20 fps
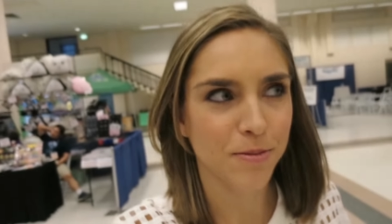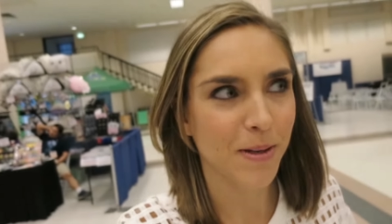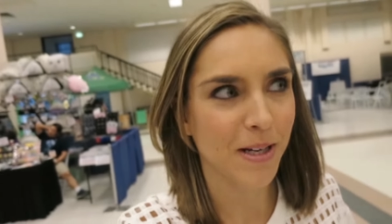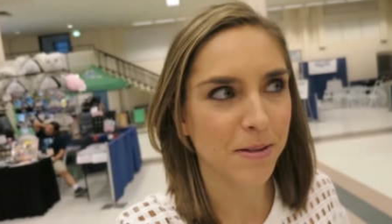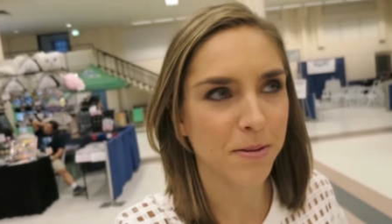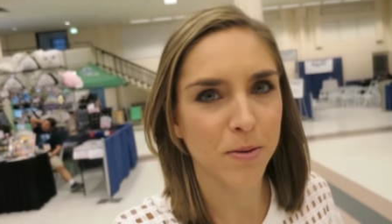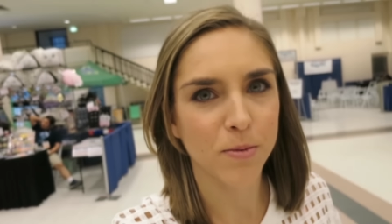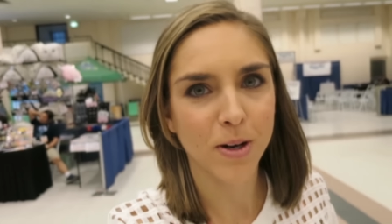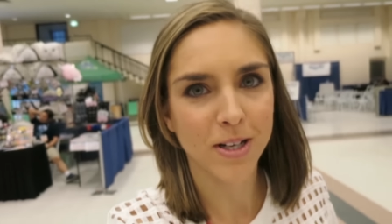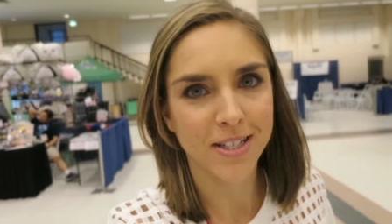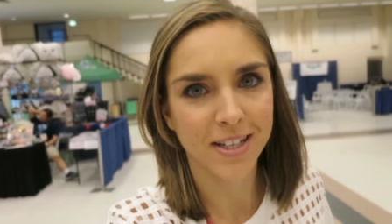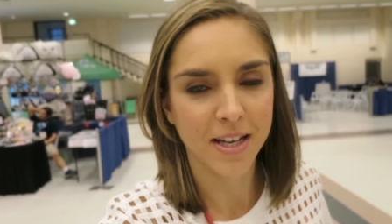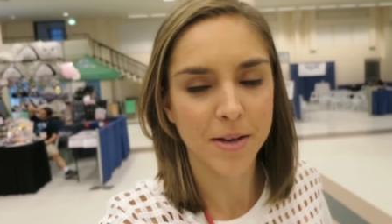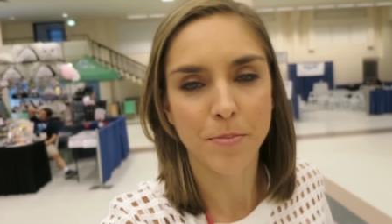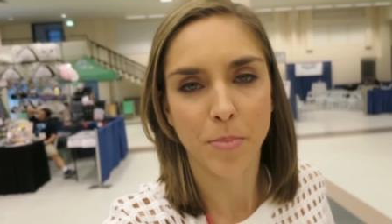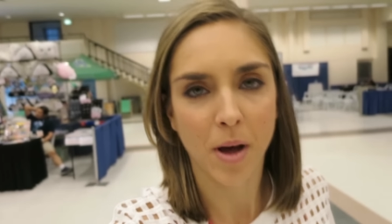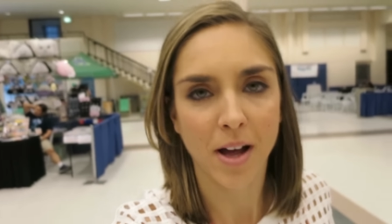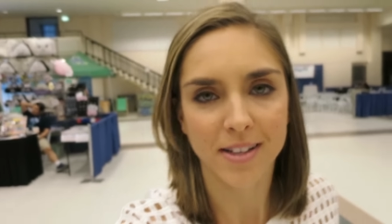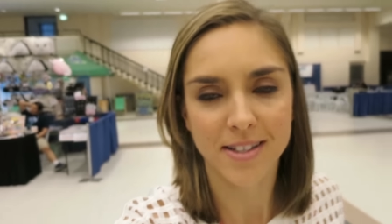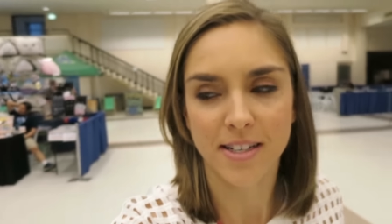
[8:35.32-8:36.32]
just makes me want to
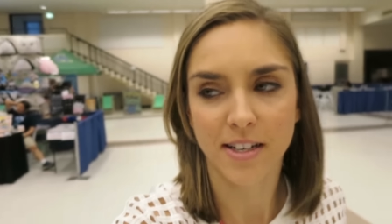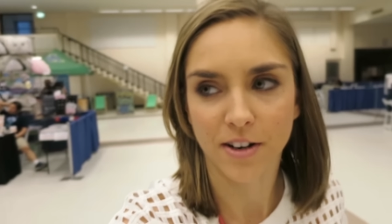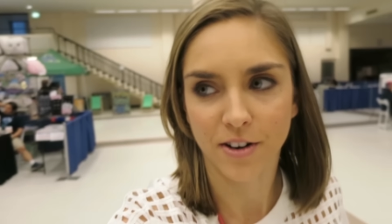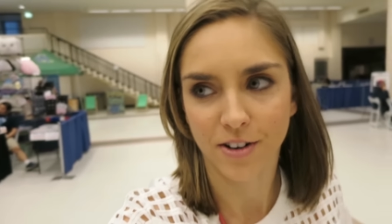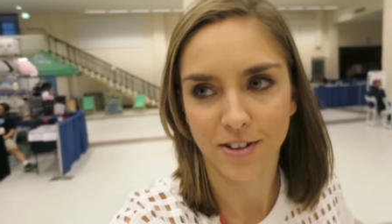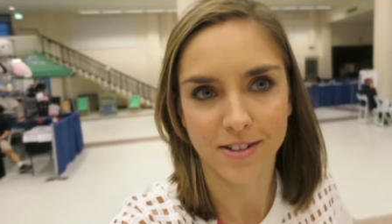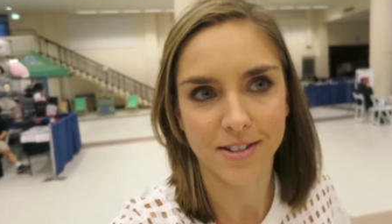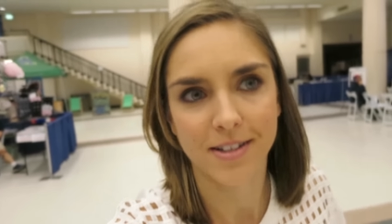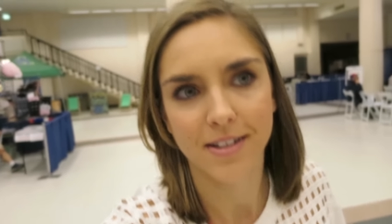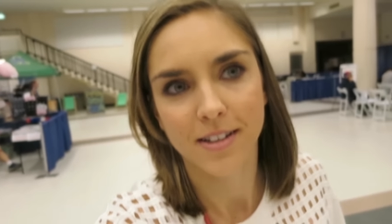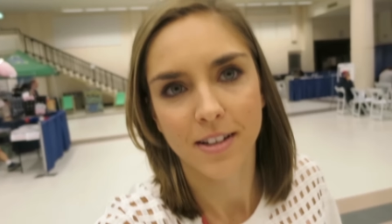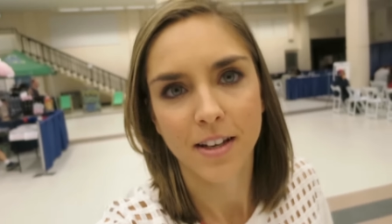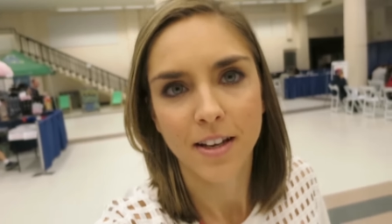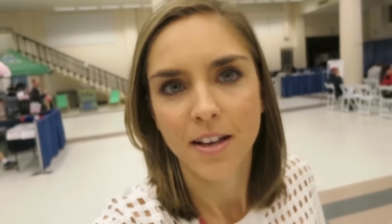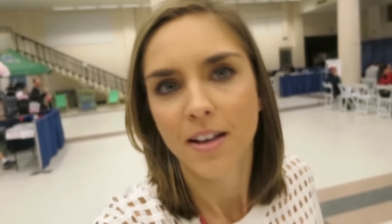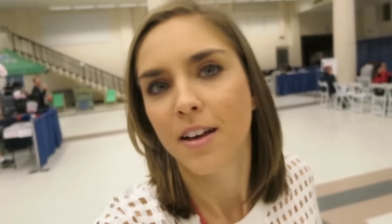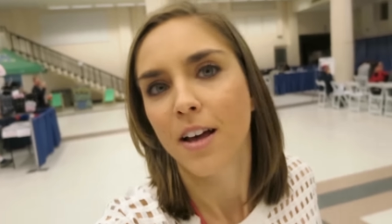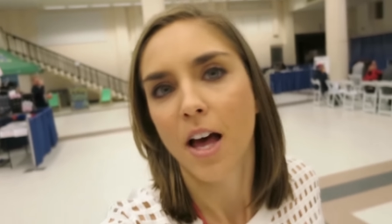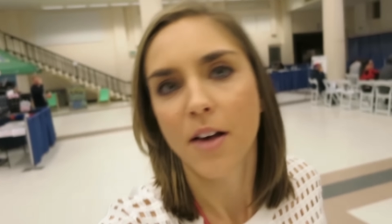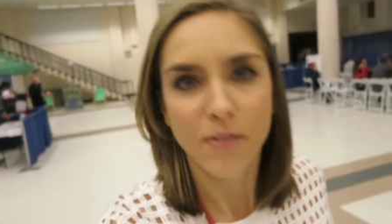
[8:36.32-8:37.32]
eat pot stickers.
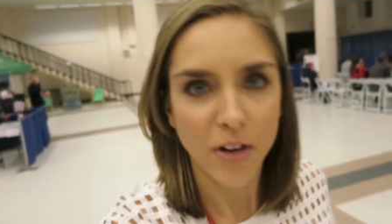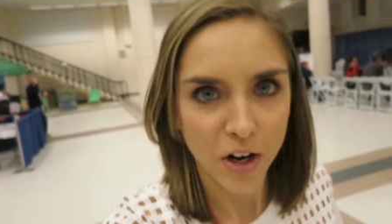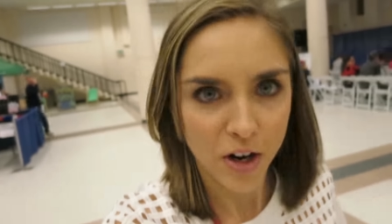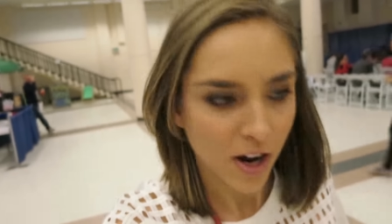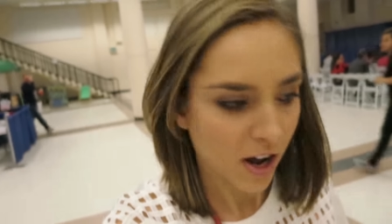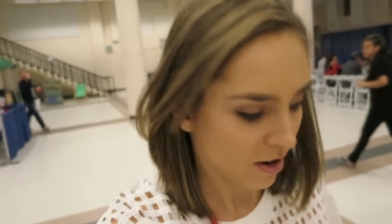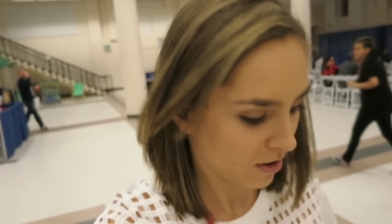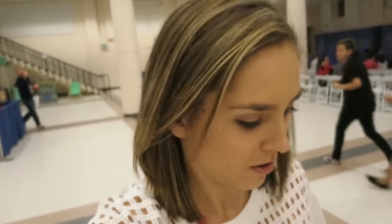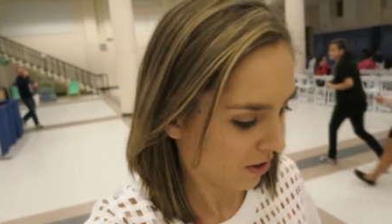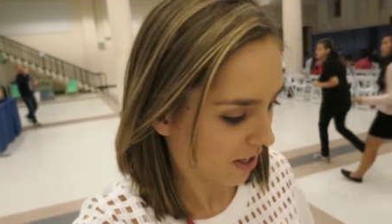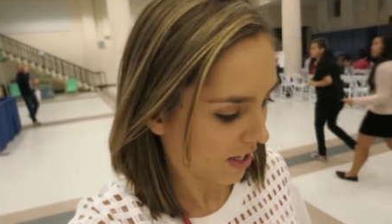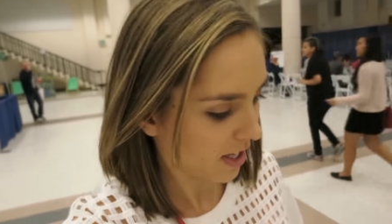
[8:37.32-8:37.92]
I'm very hungry.